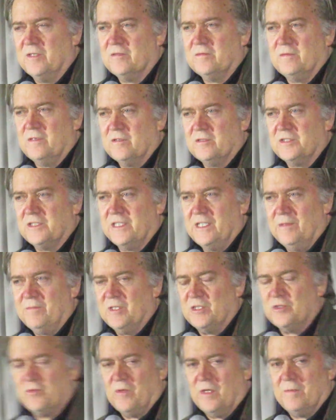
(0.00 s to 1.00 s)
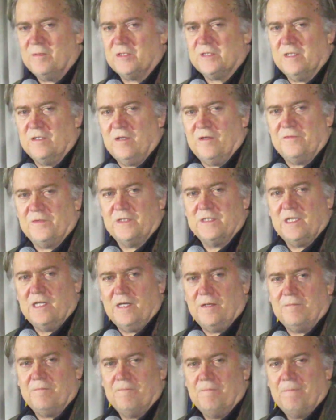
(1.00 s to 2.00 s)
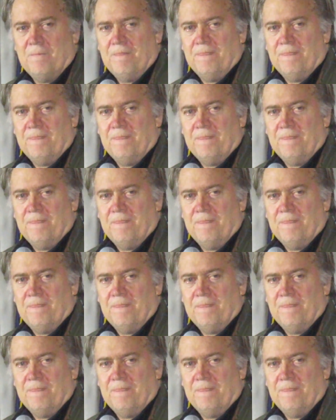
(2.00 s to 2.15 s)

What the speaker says: They're skimming 20% off the top